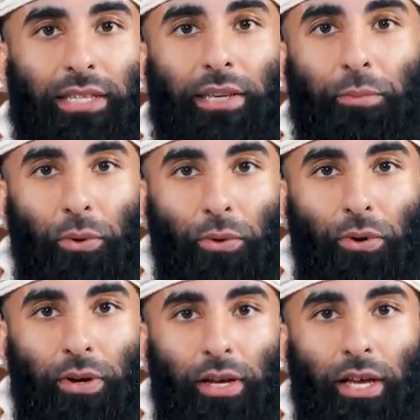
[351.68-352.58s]
Simple.
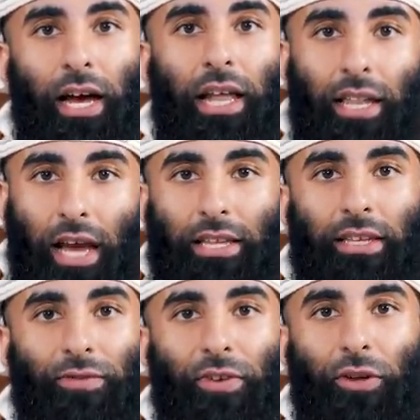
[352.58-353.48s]
Like
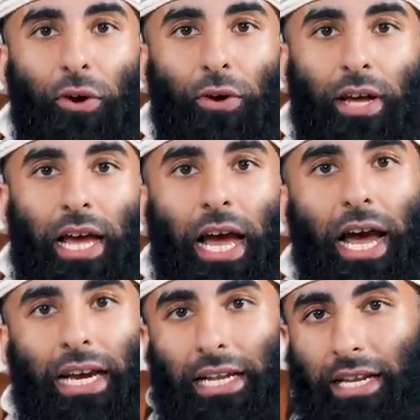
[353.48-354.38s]
this video
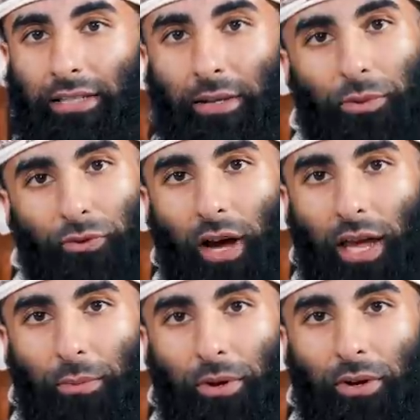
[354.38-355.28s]
and click
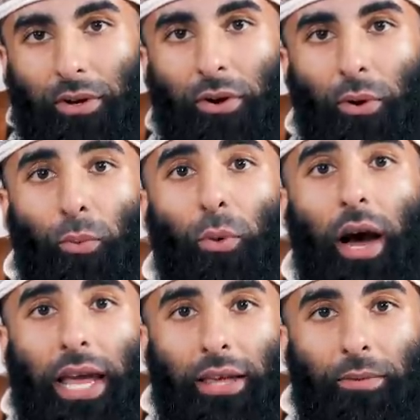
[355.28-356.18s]
subscribe.
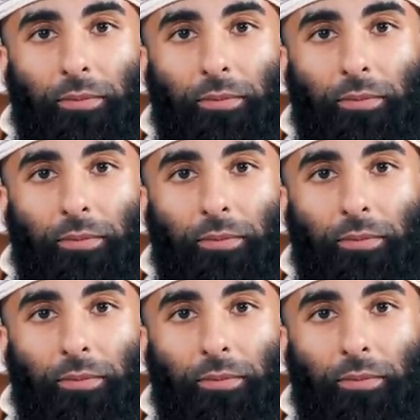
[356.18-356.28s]
Why?